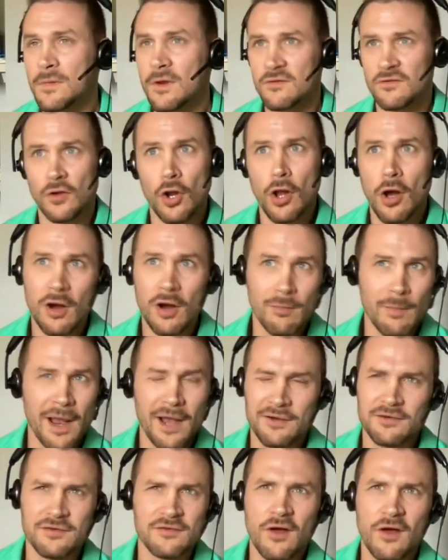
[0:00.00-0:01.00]
there's a log
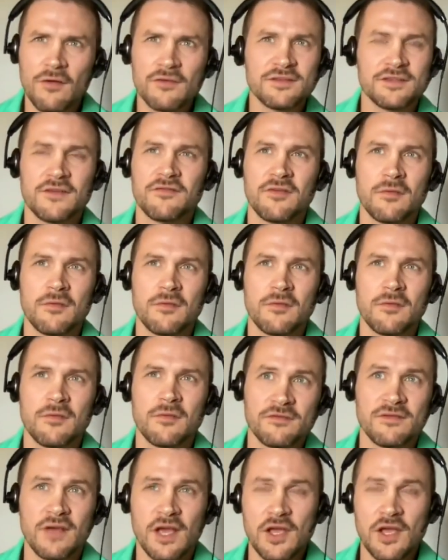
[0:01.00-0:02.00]
manager, there's all these
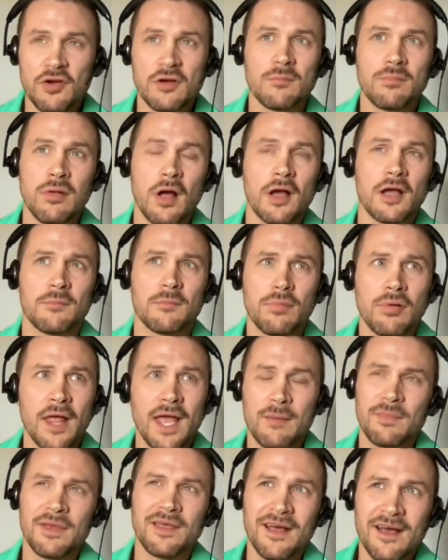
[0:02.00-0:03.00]
different parts that you can
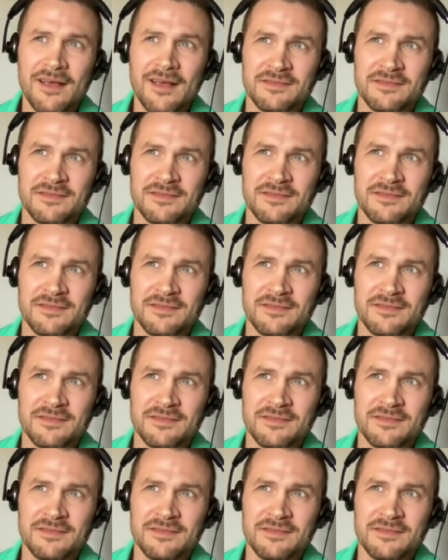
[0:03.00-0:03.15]
plug and play.